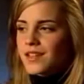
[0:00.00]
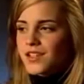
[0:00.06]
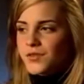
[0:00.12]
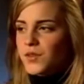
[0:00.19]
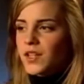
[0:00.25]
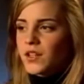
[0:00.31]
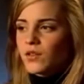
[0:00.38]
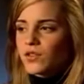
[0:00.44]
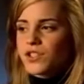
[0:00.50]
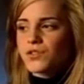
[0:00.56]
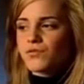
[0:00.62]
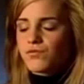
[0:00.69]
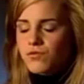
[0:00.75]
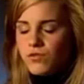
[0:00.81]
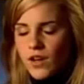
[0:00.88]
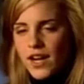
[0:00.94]
it's really cool. She
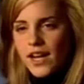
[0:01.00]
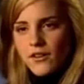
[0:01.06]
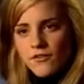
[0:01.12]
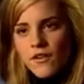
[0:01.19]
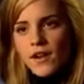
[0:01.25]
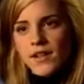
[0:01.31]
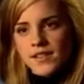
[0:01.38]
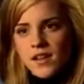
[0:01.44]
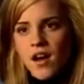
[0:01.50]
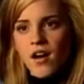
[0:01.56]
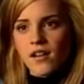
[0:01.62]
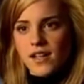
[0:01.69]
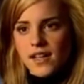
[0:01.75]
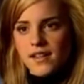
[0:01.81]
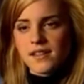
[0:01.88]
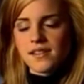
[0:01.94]
really fights
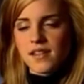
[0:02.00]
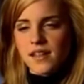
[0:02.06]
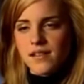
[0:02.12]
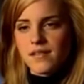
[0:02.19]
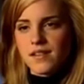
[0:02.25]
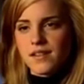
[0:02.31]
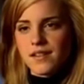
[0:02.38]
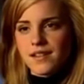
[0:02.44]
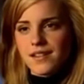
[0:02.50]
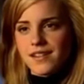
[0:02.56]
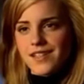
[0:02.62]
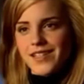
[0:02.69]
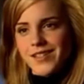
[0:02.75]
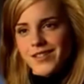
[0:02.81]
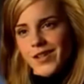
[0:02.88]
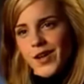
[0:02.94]
hard against it.
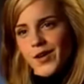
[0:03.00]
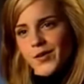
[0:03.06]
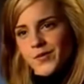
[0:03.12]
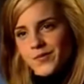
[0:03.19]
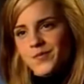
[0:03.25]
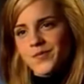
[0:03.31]
So,